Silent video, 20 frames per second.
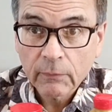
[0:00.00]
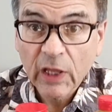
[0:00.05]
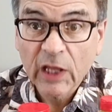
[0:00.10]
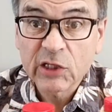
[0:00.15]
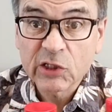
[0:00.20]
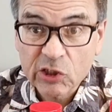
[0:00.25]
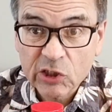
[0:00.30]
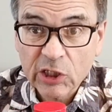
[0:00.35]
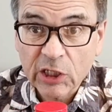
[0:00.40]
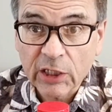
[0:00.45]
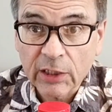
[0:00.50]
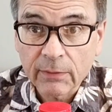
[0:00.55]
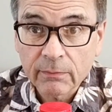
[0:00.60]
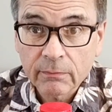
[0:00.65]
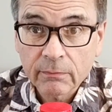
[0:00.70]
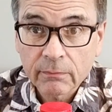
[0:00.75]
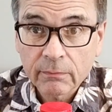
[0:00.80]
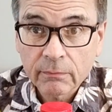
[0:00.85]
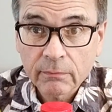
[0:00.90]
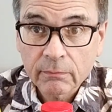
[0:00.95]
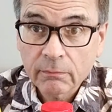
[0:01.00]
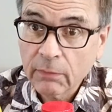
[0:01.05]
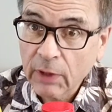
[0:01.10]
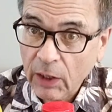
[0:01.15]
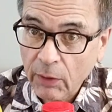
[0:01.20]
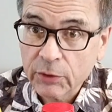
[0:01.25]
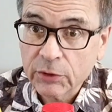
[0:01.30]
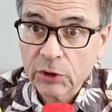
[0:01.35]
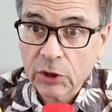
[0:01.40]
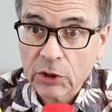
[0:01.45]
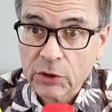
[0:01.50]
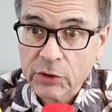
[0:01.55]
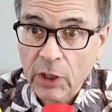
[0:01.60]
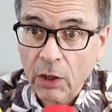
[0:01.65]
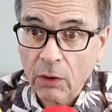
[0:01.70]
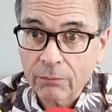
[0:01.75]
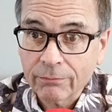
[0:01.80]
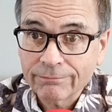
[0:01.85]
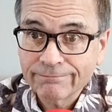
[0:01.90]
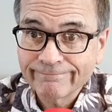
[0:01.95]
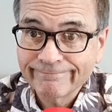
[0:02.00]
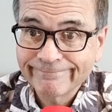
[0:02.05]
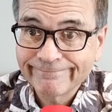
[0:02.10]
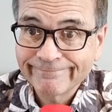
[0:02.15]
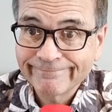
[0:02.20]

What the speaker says: and see how it turns out.